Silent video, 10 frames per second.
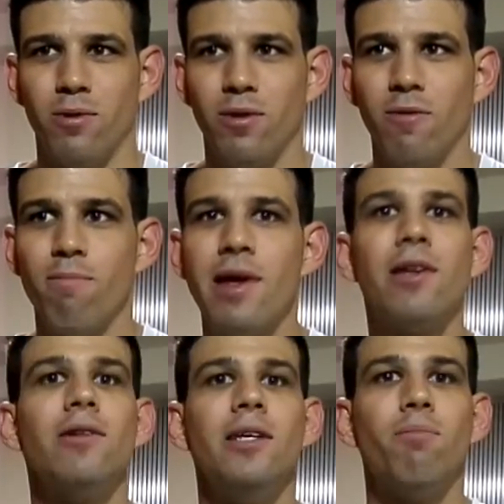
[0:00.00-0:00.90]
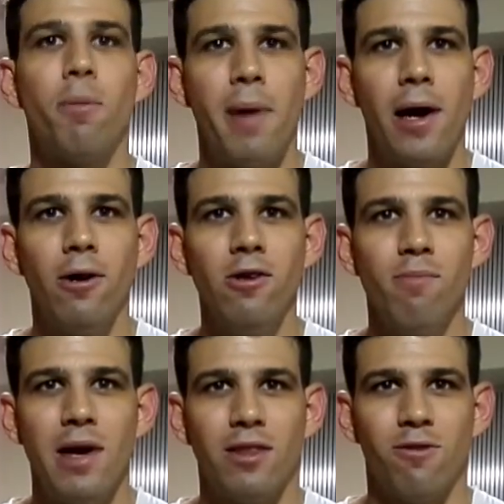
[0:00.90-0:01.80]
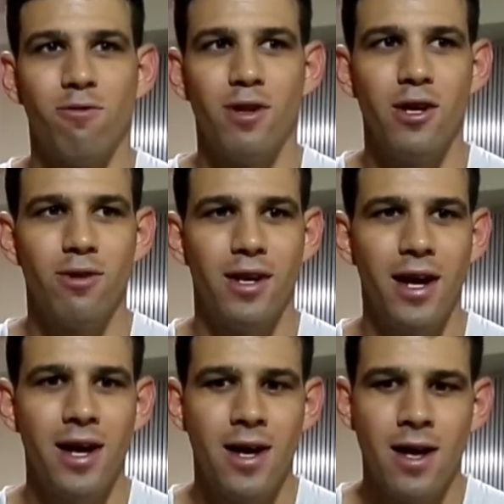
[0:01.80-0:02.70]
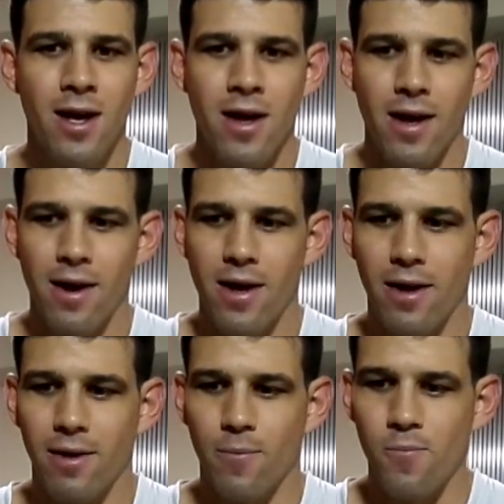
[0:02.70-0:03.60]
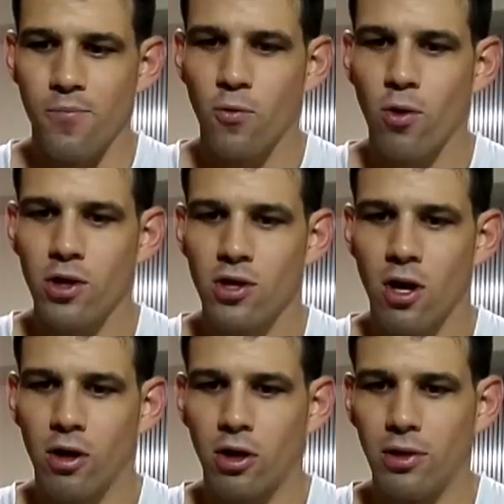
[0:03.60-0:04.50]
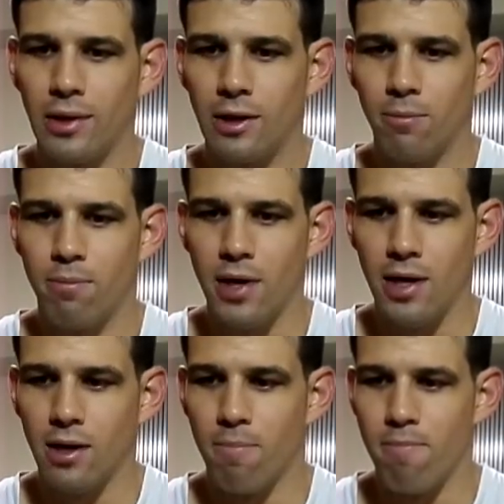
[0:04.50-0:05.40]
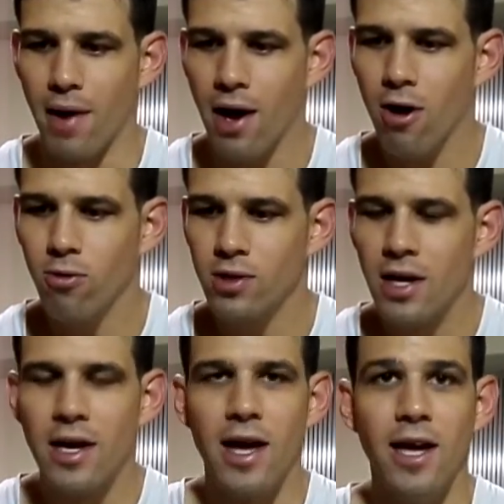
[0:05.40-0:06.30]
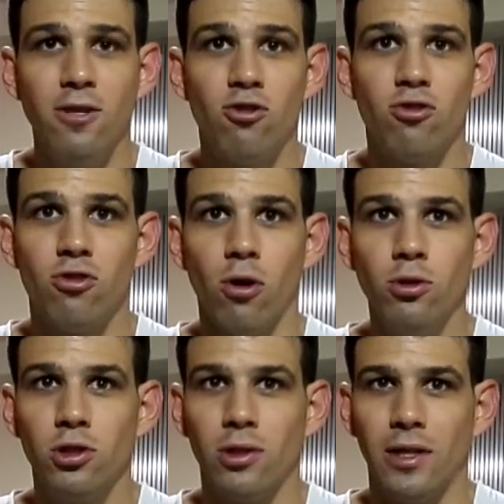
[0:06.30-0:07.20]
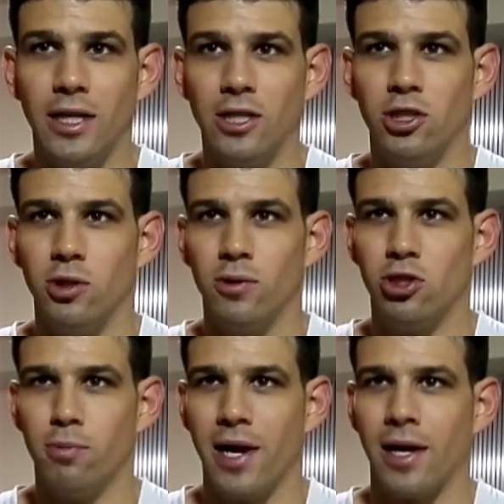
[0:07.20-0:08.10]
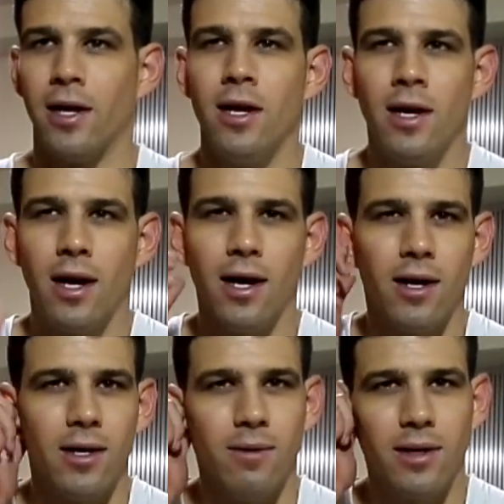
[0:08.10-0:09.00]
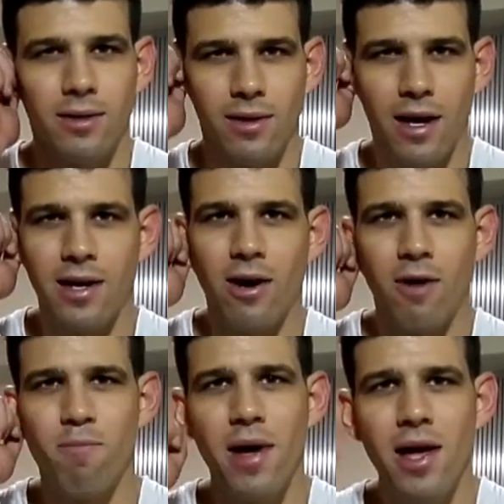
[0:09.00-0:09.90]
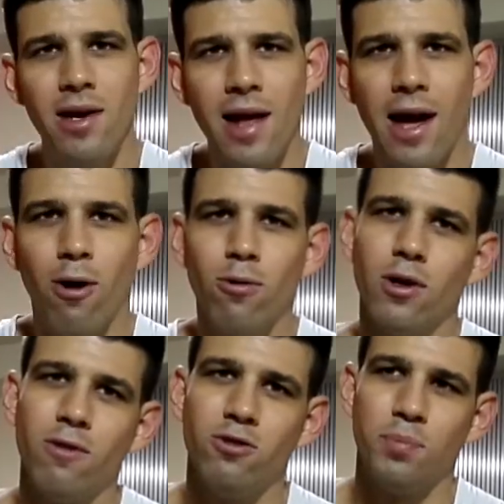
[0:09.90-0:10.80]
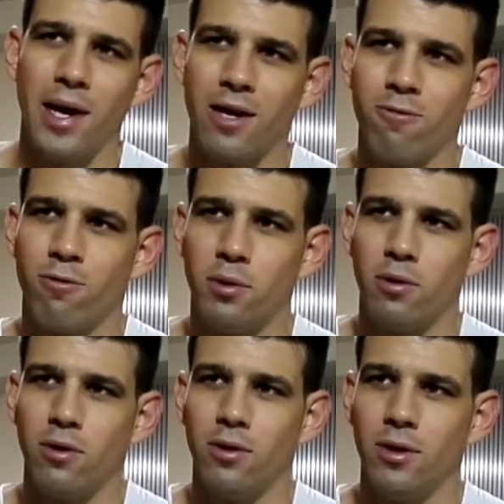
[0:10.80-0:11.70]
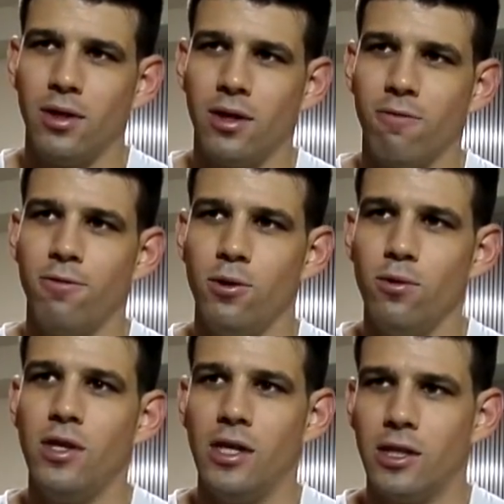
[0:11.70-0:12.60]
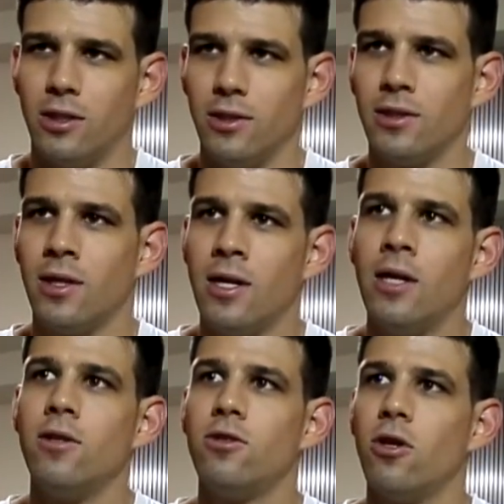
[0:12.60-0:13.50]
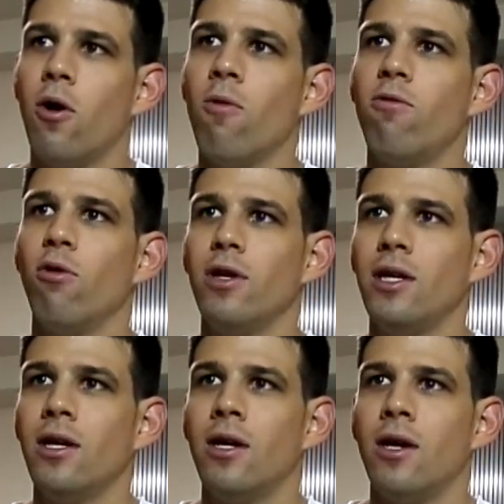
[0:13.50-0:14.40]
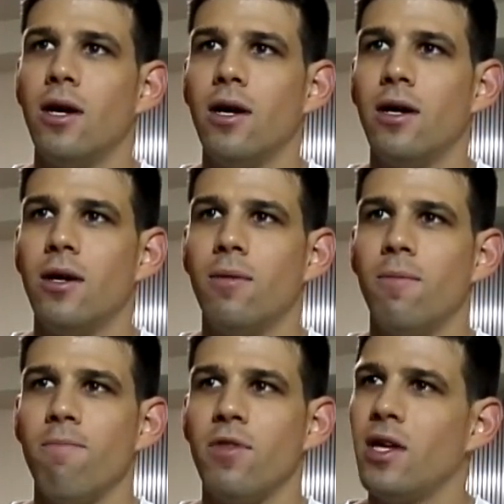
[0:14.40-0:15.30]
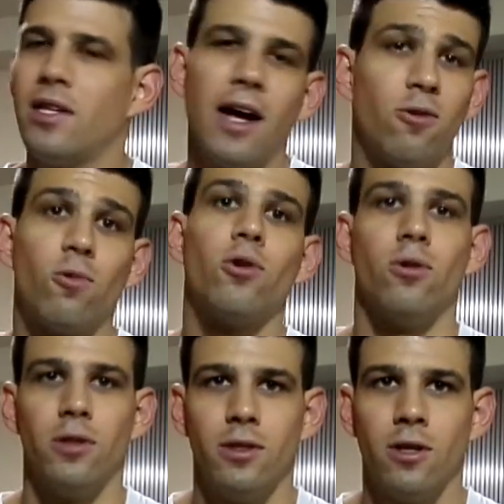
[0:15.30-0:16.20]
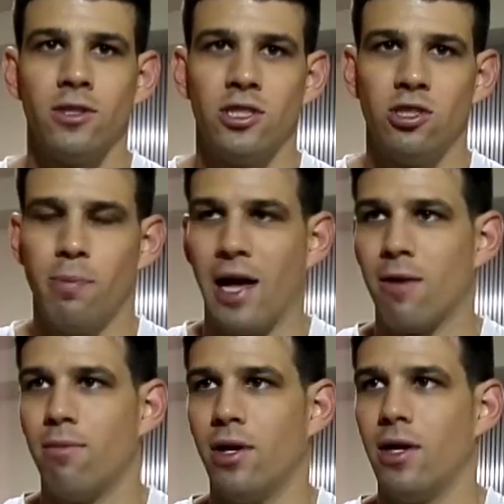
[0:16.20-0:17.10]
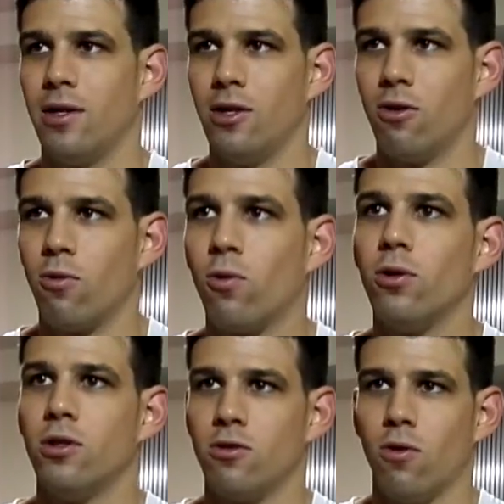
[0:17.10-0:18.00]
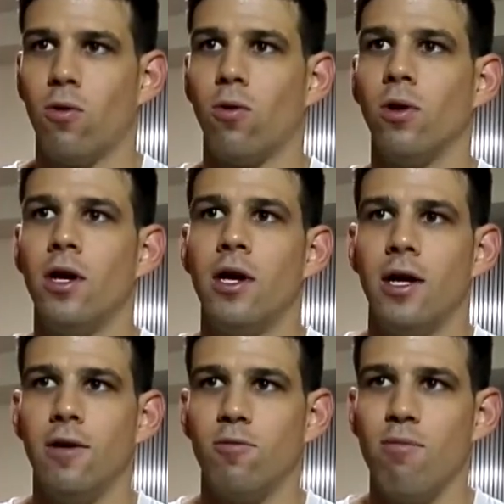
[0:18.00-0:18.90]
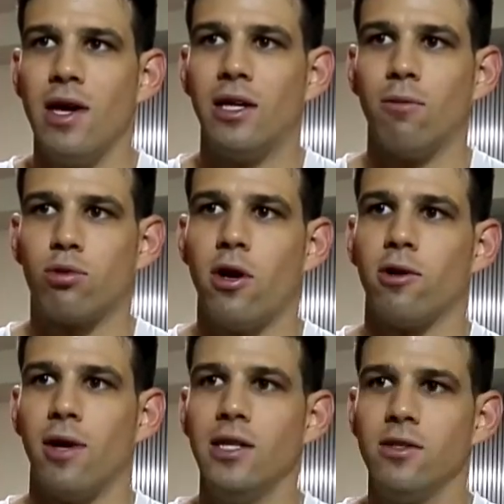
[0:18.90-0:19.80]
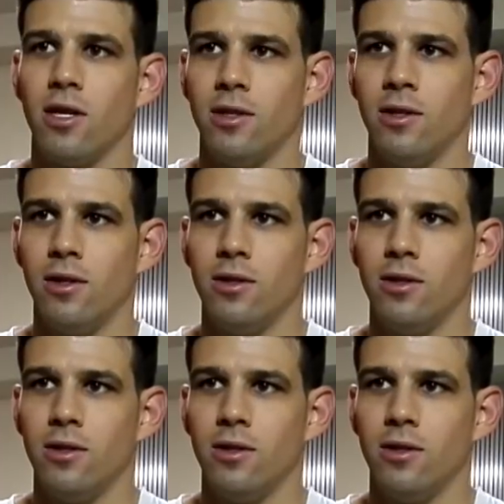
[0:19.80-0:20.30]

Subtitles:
mentally prepared to make this video today. I want to talk a little bit about a social issue in Japan. Now, I've been out of Japan for a few years, so hopefully the entire world, not just Japan, but the world as a whole, is making progress on